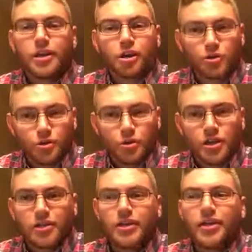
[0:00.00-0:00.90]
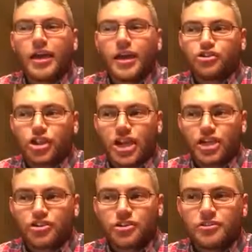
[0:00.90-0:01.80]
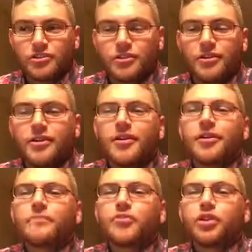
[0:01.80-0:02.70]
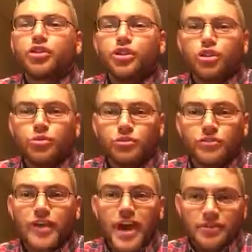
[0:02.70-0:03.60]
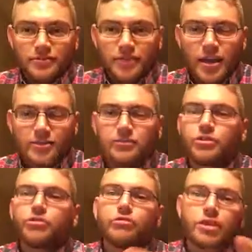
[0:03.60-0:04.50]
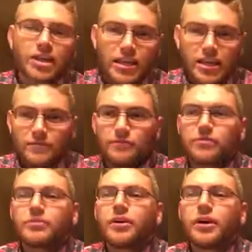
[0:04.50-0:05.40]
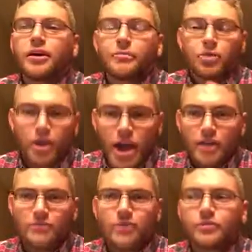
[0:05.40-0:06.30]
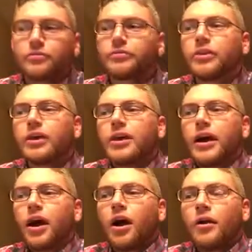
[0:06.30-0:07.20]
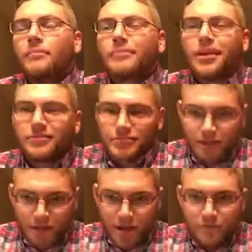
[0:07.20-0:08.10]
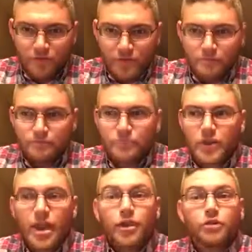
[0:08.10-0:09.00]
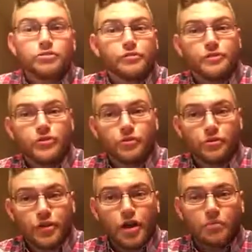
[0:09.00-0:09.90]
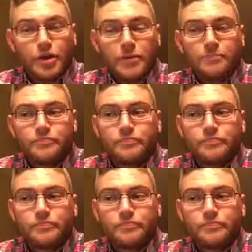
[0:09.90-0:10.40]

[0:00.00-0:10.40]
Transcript: including education, the use of NSAIDs, so your Aleve, your Advils, acetaminophen, and also physical therapy.